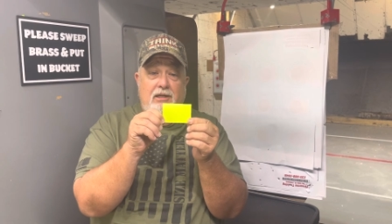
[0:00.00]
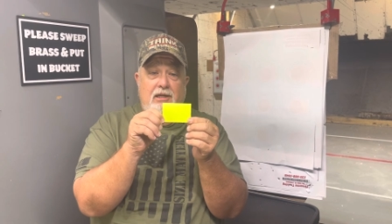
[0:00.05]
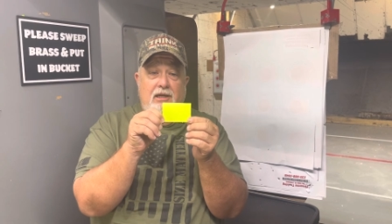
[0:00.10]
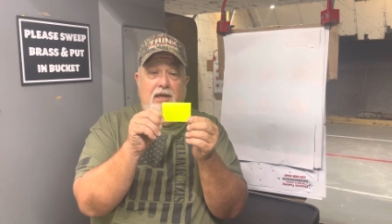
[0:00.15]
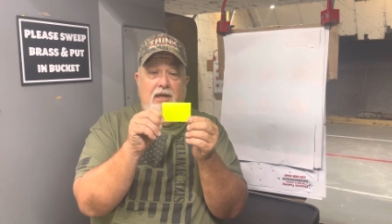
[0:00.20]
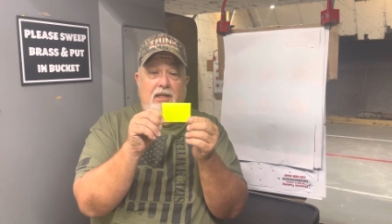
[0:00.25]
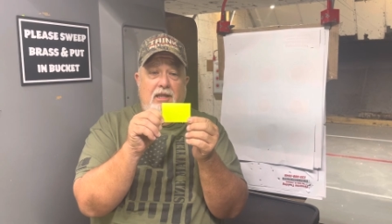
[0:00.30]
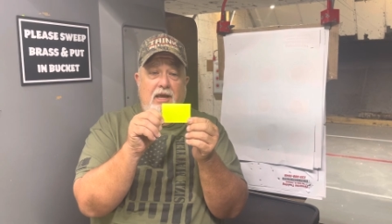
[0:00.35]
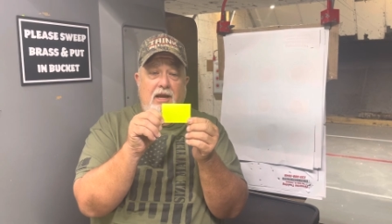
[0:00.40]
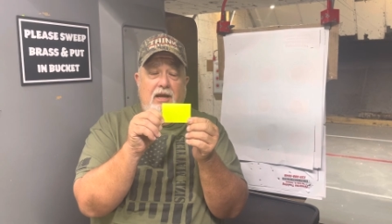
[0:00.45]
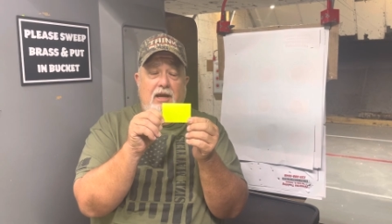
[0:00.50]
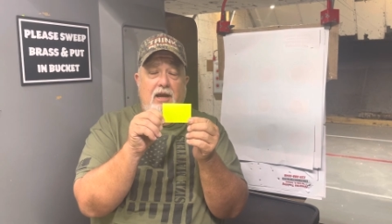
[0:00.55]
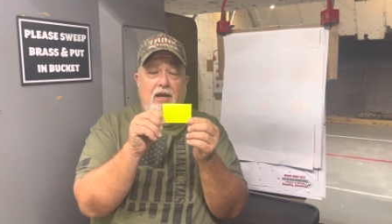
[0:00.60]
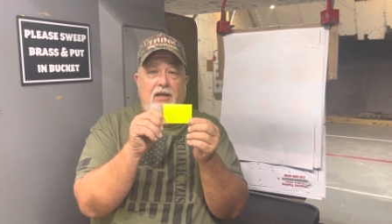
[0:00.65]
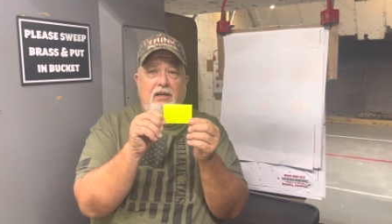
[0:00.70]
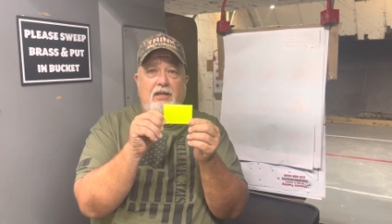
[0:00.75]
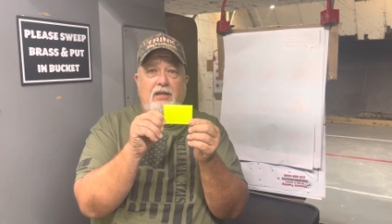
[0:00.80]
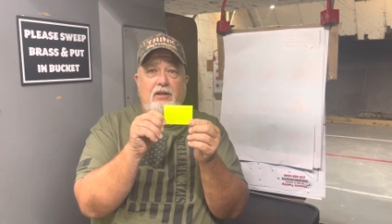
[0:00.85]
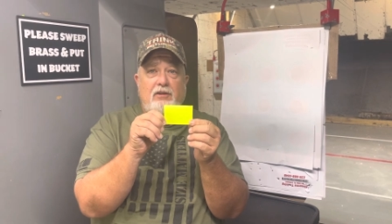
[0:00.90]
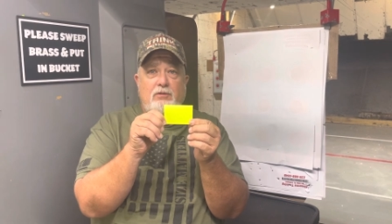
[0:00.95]
and that kind
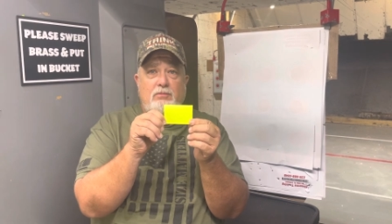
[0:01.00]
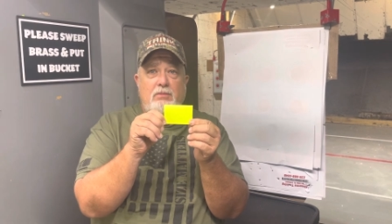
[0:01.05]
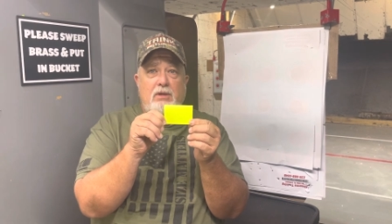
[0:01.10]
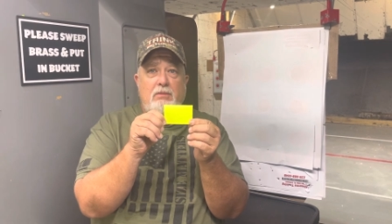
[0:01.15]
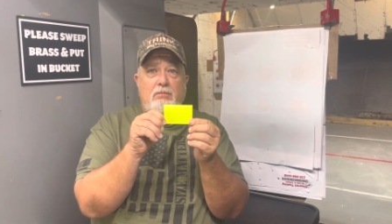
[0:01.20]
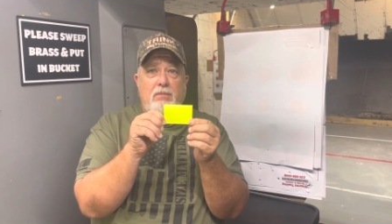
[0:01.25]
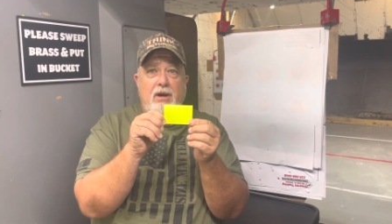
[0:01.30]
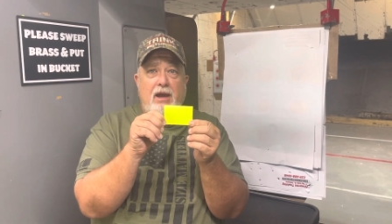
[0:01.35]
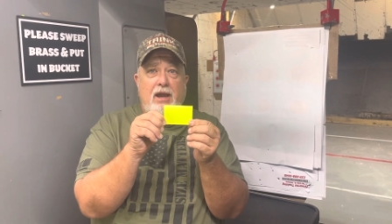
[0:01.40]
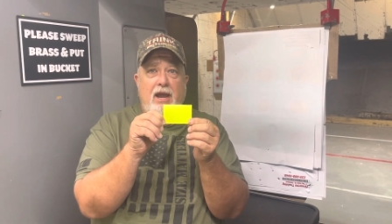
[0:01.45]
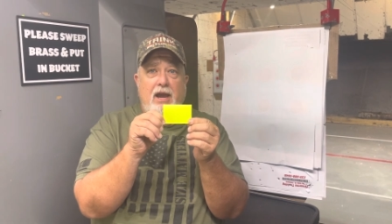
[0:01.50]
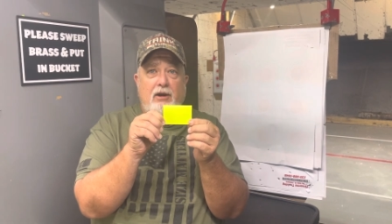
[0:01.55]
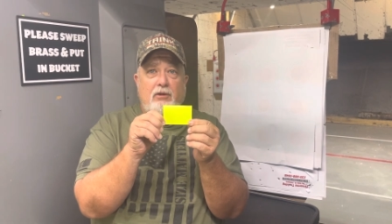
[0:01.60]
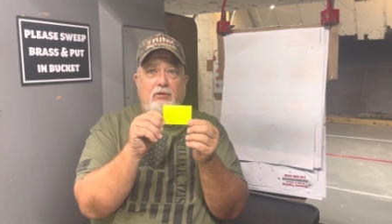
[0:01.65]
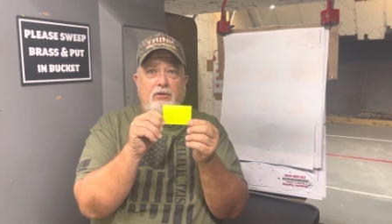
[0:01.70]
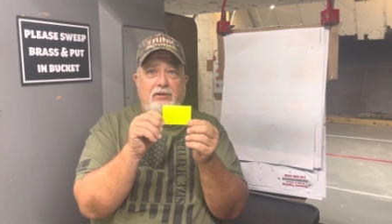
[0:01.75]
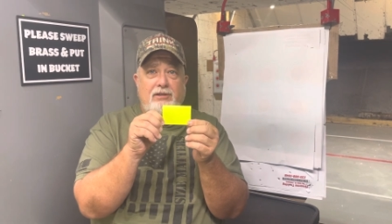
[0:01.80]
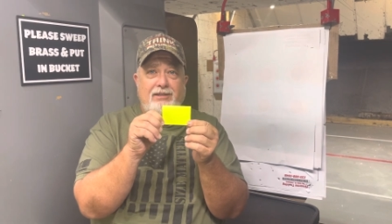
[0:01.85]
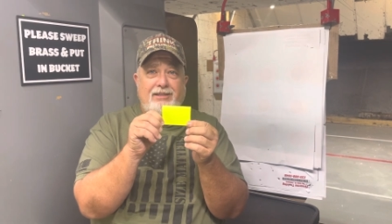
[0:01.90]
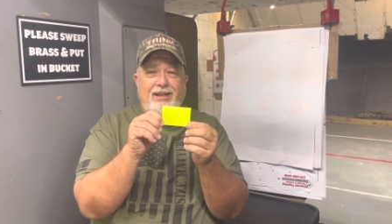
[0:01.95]
of gives me my
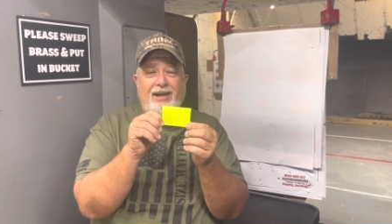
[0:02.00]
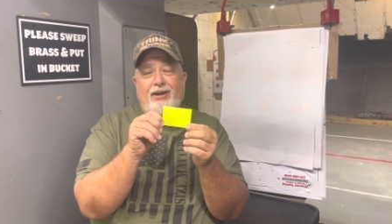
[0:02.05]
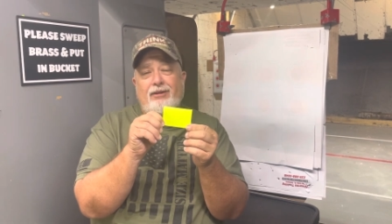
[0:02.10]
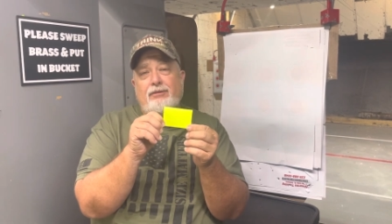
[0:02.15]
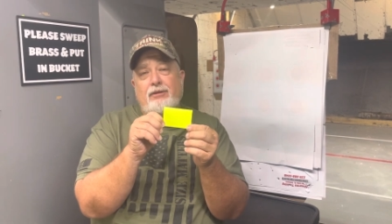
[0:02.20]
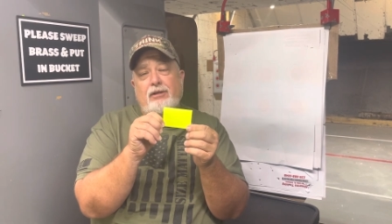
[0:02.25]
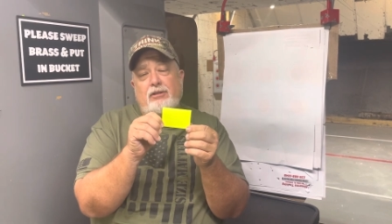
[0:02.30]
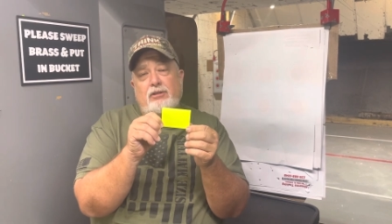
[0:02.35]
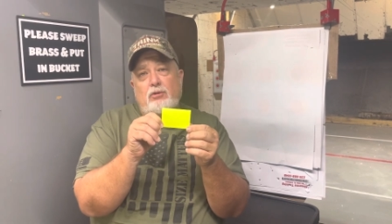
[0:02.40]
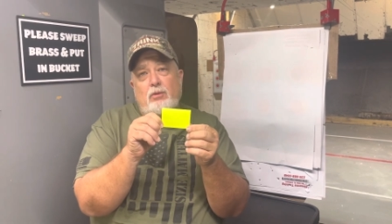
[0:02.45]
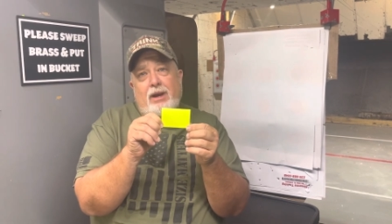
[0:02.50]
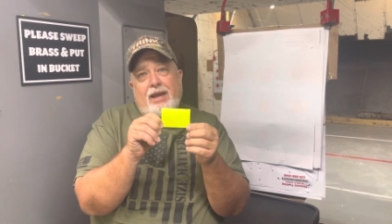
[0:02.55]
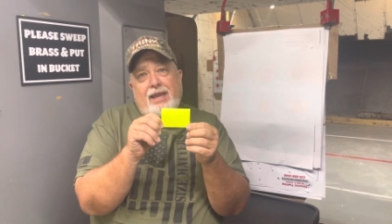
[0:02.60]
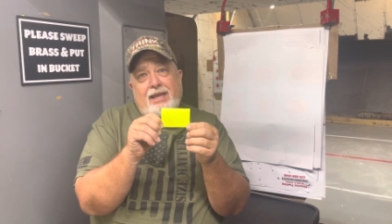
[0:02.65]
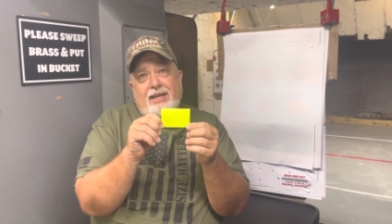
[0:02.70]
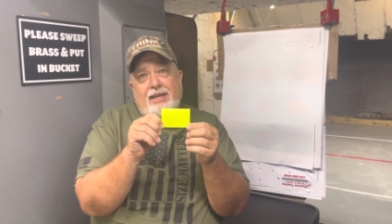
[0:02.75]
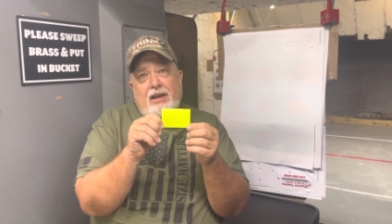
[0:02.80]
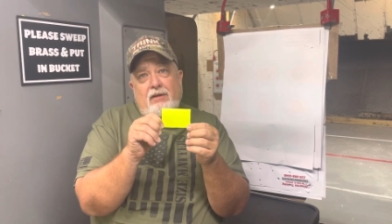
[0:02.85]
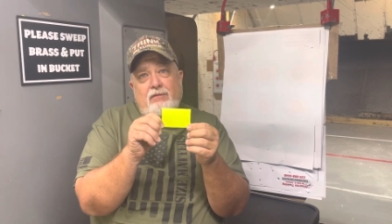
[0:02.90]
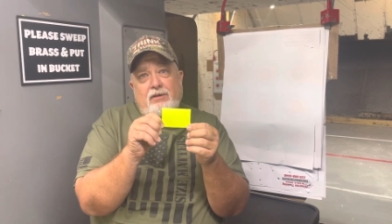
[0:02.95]
accuracy. Now, do I
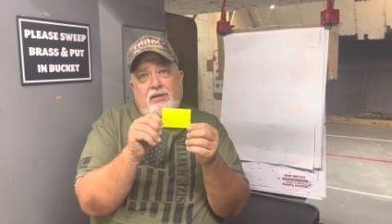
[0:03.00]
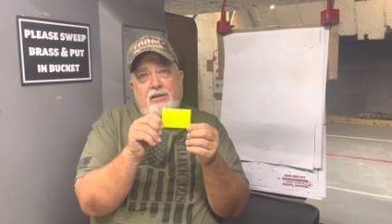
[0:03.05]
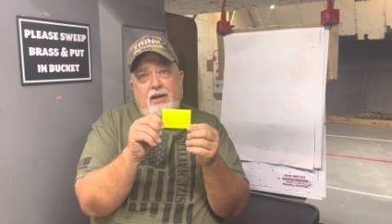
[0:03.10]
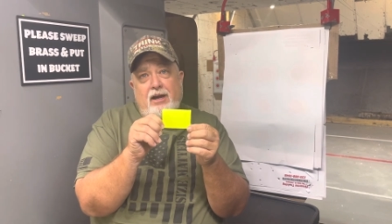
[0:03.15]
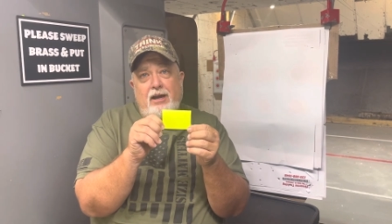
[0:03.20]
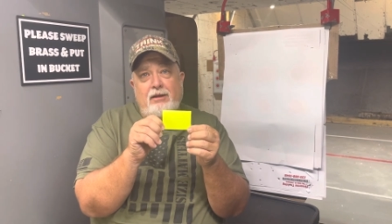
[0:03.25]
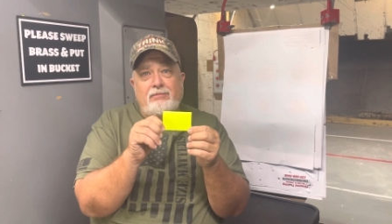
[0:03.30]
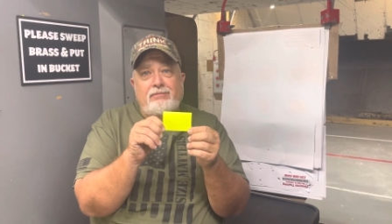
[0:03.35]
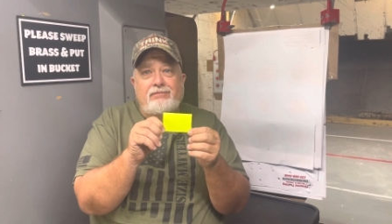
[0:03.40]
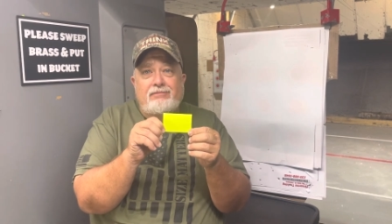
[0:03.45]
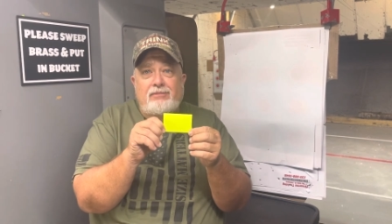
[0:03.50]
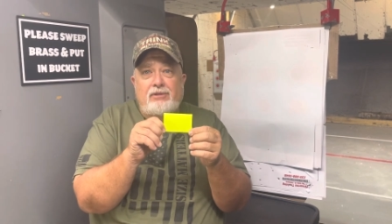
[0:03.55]
hit it every time?